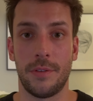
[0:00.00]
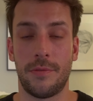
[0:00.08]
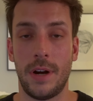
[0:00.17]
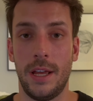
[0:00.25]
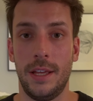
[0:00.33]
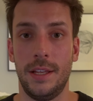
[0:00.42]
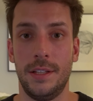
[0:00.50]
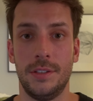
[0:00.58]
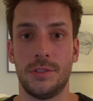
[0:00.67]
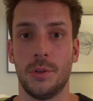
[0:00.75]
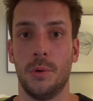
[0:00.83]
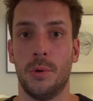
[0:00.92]

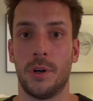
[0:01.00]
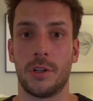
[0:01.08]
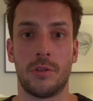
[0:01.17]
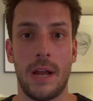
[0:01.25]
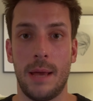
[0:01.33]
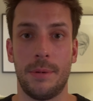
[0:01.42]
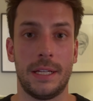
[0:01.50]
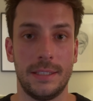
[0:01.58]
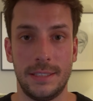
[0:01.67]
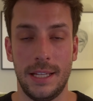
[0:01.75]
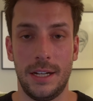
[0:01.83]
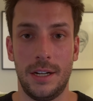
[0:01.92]
friends or grabbing
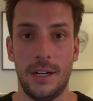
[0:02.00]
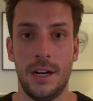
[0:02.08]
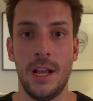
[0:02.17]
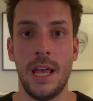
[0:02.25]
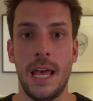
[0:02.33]
dinner.